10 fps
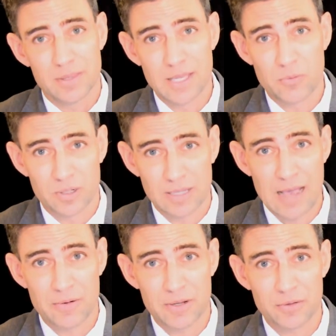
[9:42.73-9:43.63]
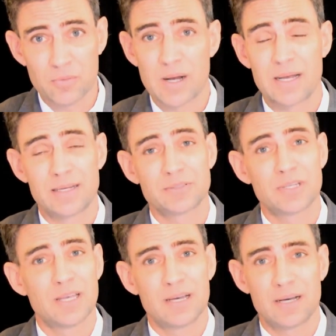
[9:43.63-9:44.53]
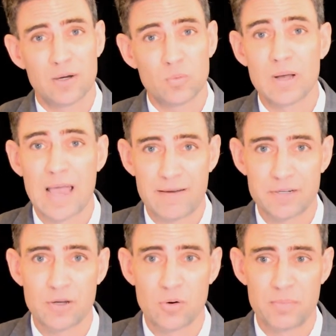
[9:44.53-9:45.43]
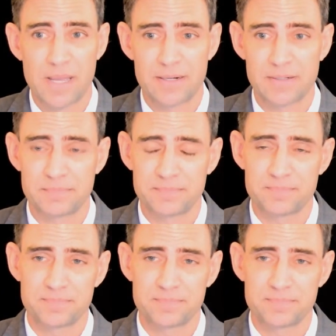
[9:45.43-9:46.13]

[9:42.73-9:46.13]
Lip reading: they would allow it otherwise, will have to go abandoned.